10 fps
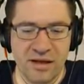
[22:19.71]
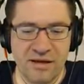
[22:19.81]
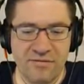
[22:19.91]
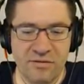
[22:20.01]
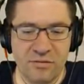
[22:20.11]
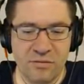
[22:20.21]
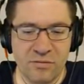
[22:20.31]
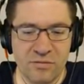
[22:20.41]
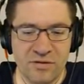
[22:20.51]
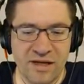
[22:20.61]
If you
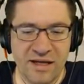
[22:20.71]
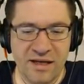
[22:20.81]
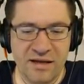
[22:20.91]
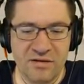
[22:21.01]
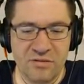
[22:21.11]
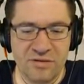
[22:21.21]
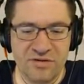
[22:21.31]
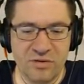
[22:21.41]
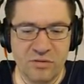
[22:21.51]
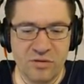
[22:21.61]
take and twist
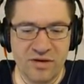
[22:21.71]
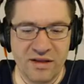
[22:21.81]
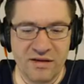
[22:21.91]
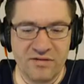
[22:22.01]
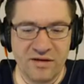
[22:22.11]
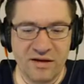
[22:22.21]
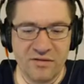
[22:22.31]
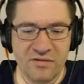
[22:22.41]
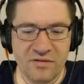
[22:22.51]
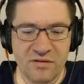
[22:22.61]
and rotate these
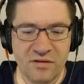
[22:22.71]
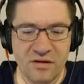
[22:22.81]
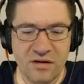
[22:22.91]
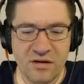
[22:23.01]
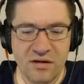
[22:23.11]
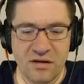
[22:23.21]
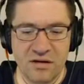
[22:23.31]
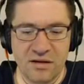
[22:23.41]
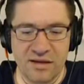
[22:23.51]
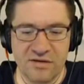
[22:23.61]
things,
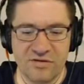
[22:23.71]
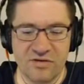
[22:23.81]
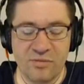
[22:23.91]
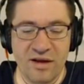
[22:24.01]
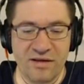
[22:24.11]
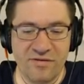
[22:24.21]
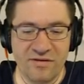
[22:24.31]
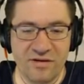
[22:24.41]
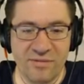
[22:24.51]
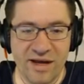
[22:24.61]
like there's a smiley
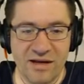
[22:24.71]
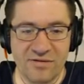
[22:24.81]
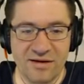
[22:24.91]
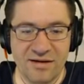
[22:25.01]
face on the back of it.